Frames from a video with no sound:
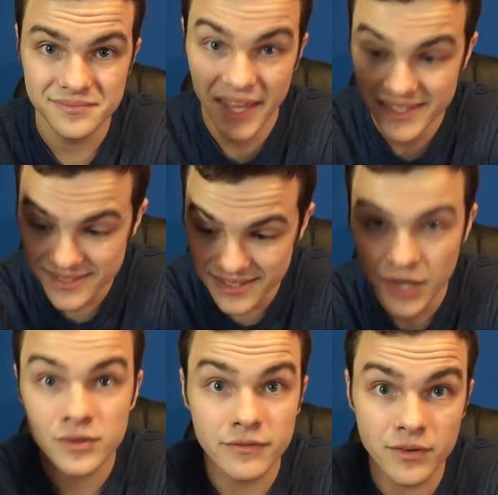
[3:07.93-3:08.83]
It's
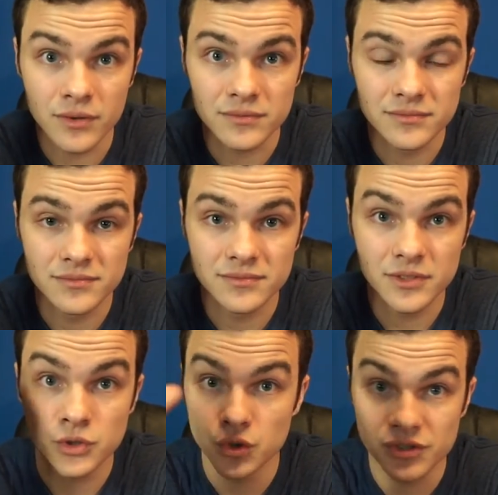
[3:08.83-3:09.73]
now on the phone.
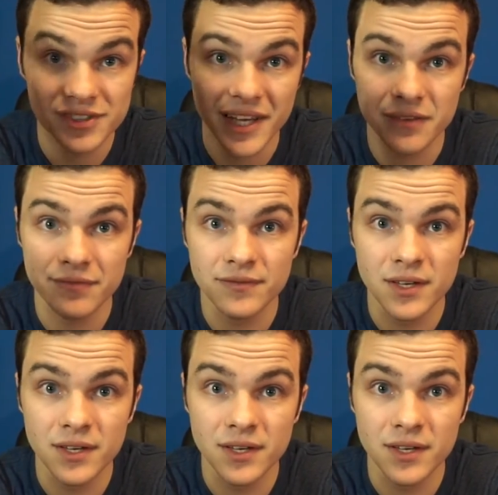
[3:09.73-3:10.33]
You're safe.